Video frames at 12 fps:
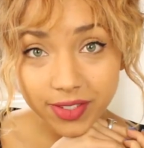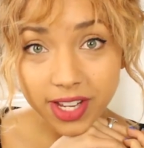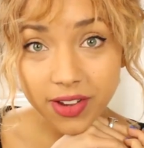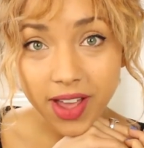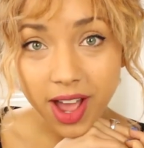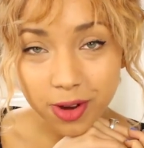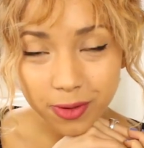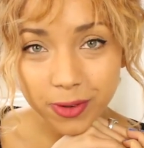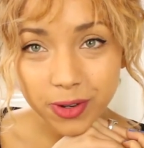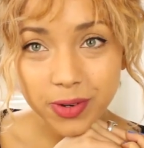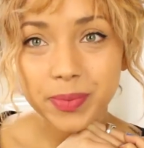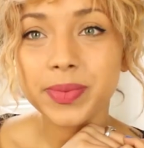this video
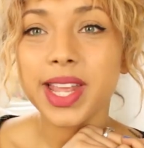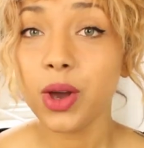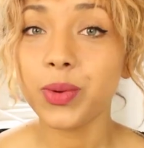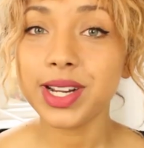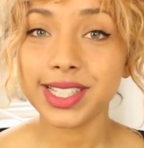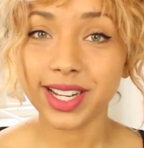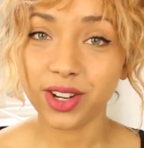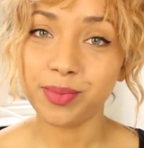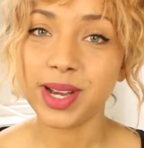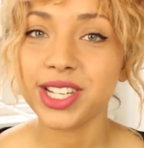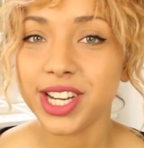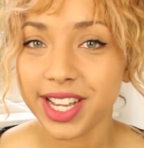helpful. I wanted to get it
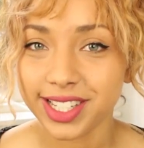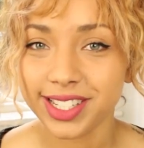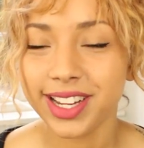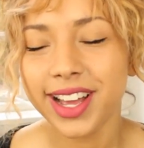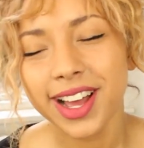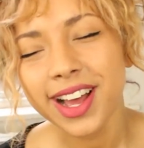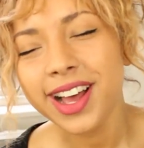off my chest.